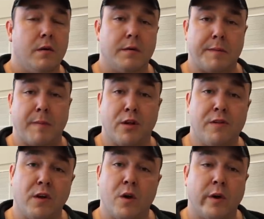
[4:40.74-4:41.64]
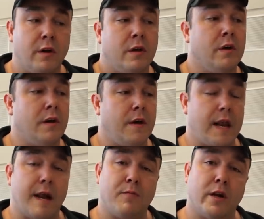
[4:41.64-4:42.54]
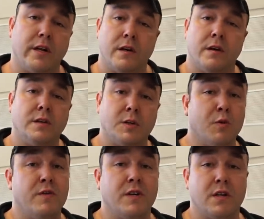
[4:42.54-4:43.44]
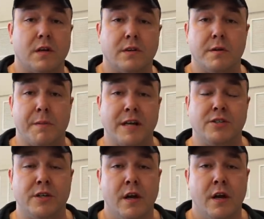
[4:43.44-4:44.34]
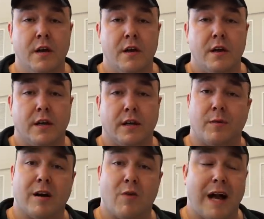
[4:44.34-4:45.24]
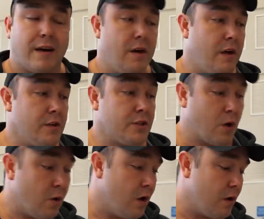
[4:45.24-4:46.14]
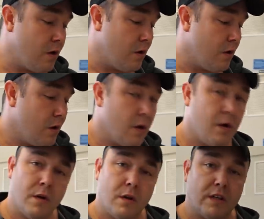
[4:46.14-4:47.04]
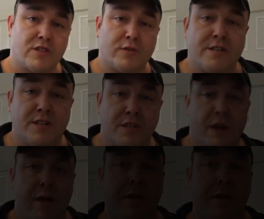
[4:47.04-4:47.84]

get my breathing going, and then I'm ready to, to move into the, the bench and get ready to rock. So let's transition.